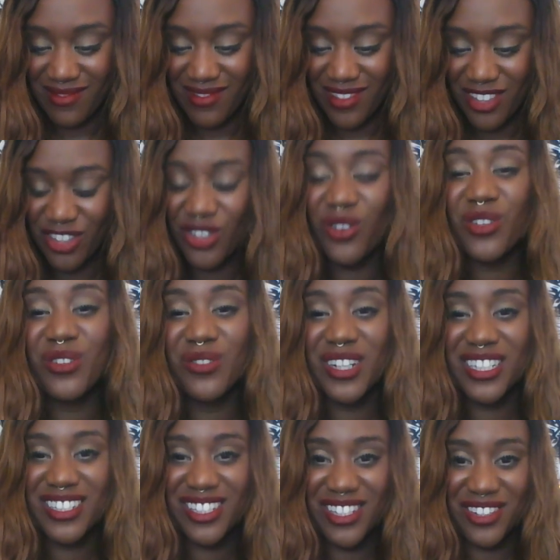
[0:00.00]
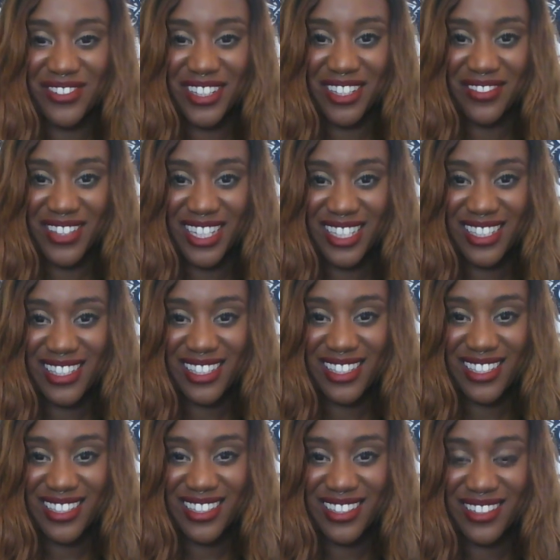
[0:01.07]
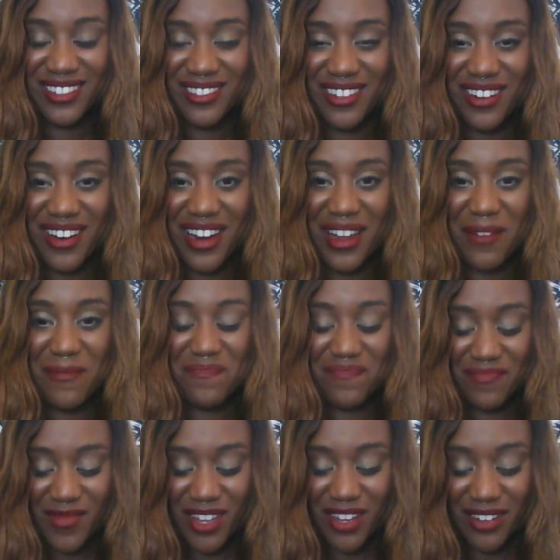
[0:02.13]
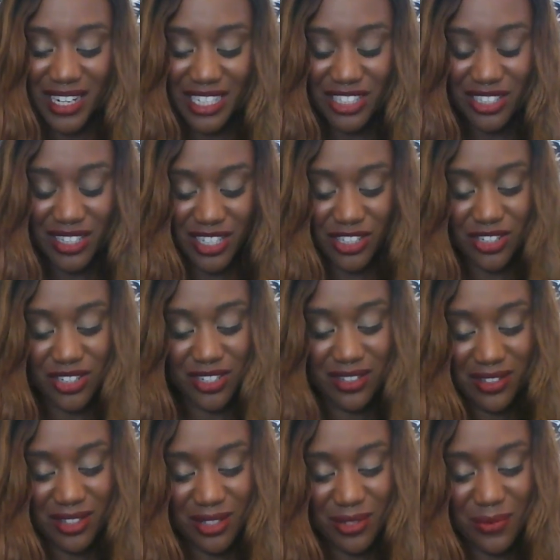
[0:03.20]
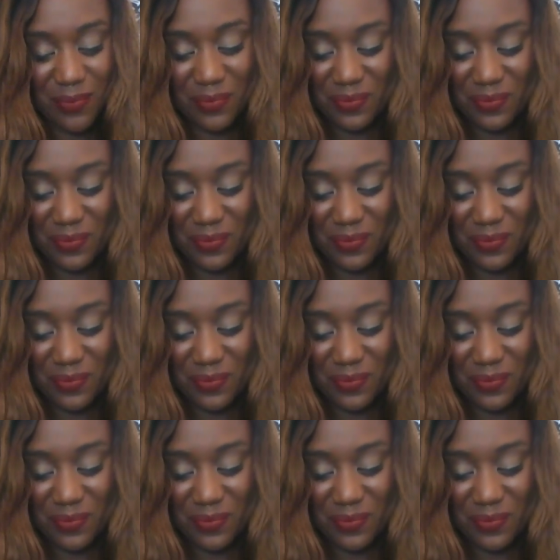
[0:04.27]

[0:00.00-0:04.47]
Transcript: So you are deserving of this, all right? Congratulations.